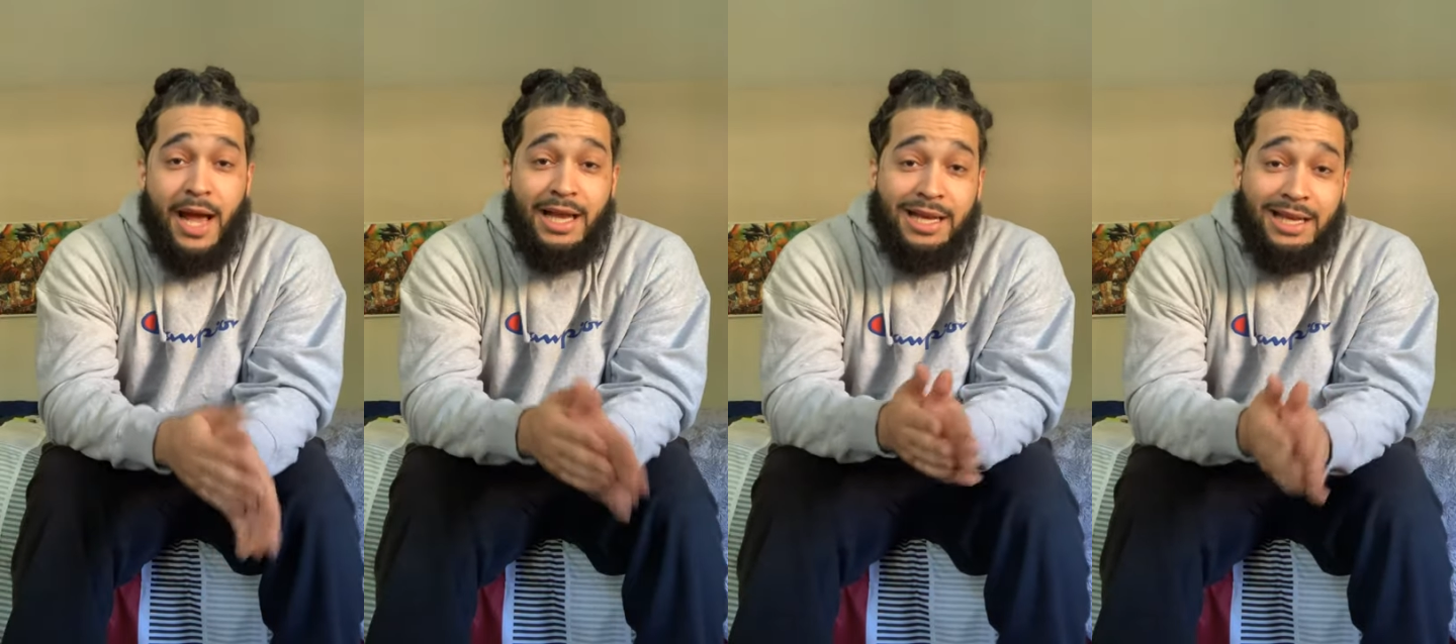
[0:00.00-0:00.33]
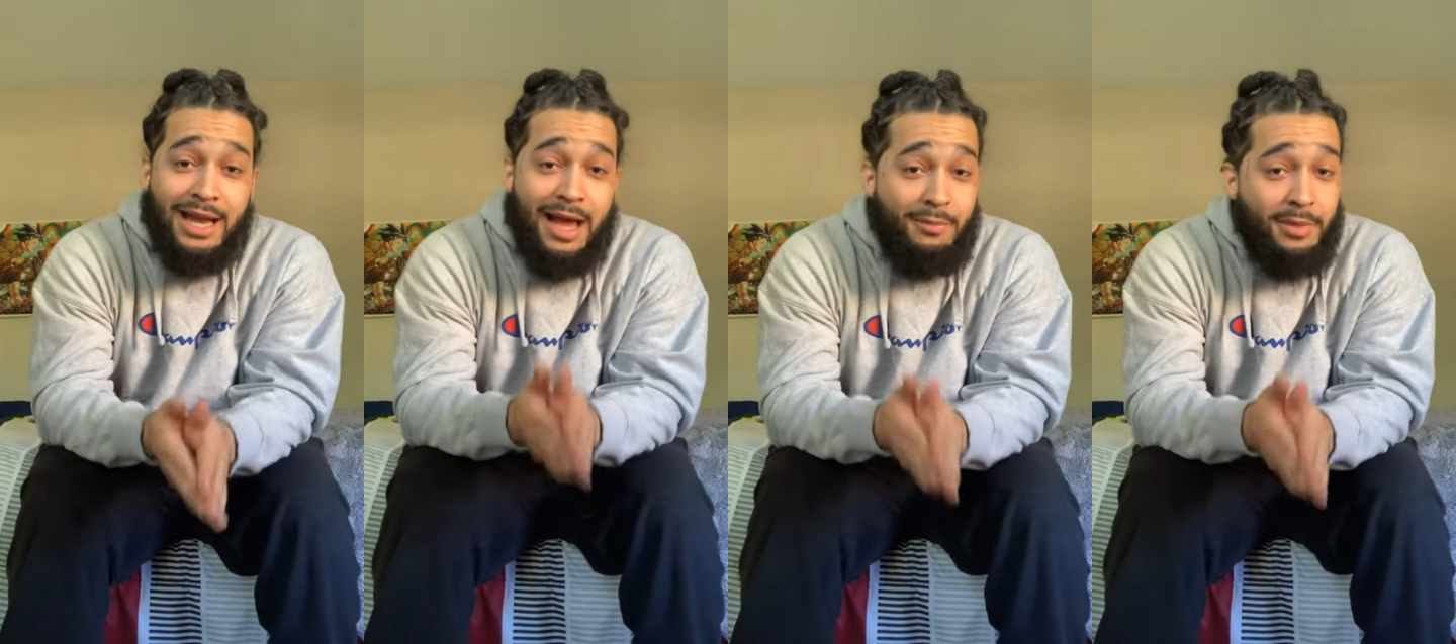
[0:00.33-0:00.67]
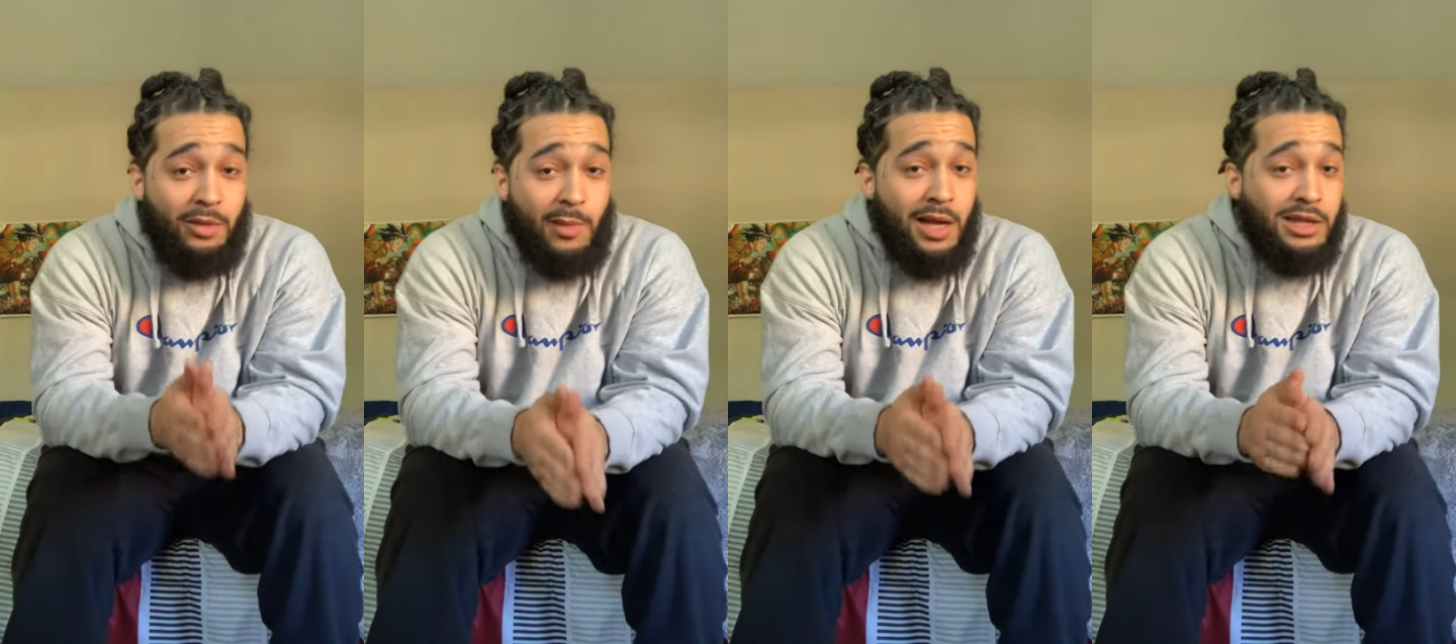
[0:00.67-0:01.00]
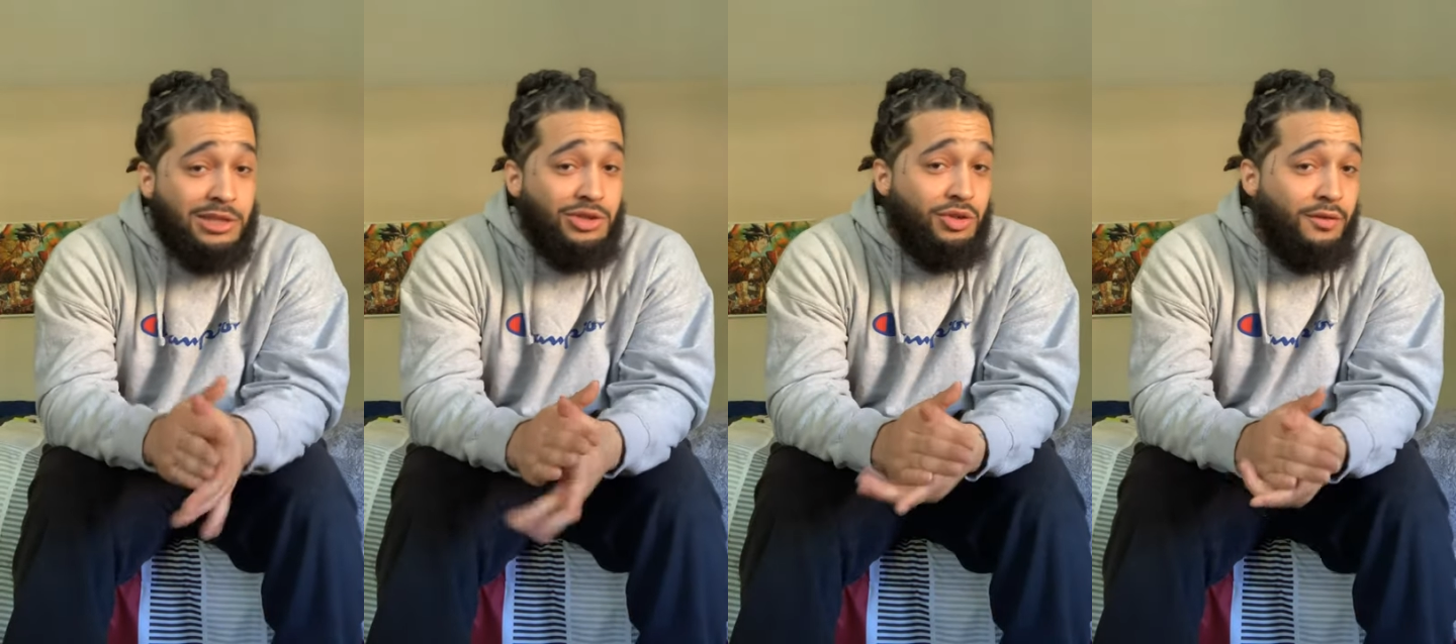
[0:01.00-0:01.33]
I cannot be around
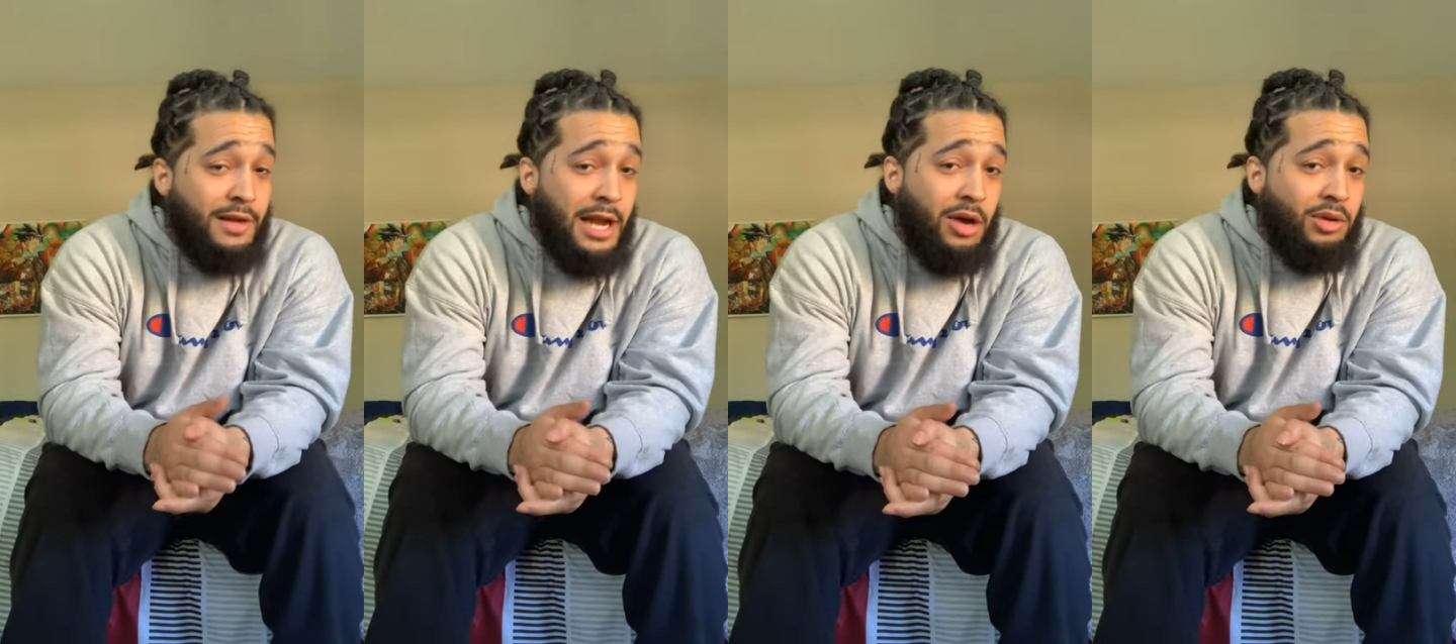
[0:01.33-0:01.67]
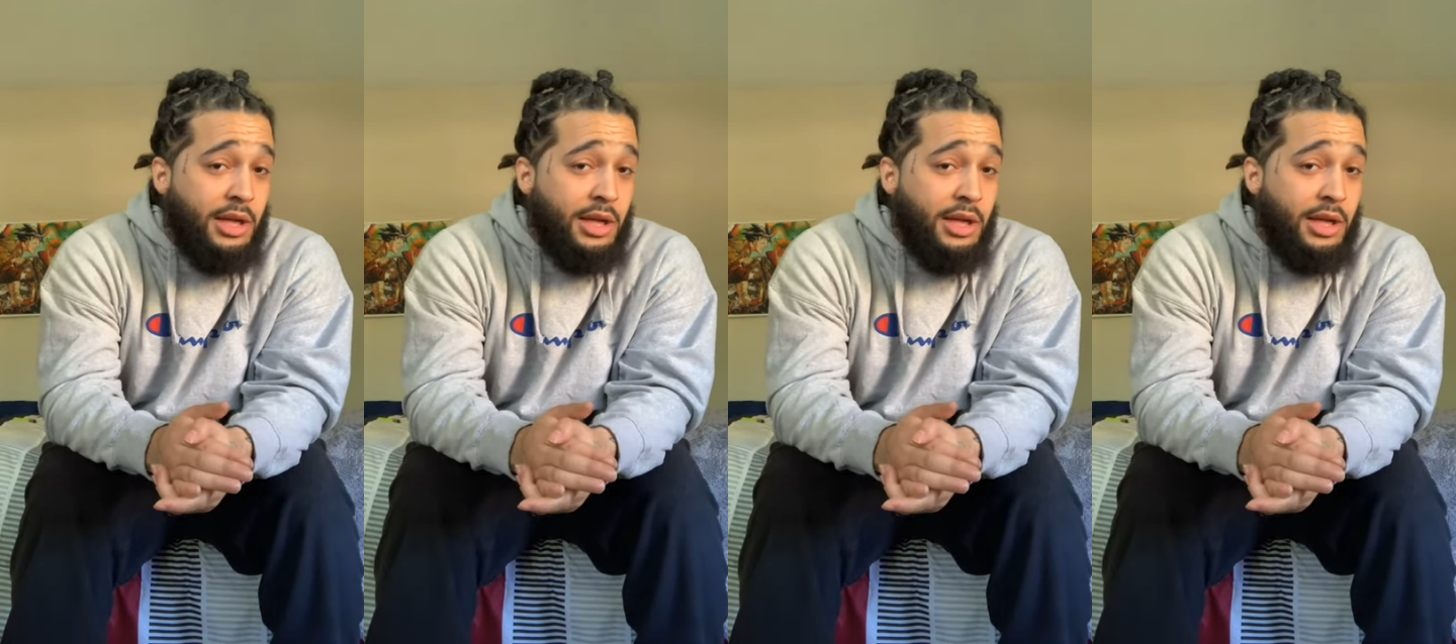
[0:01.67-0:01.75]
these juvenile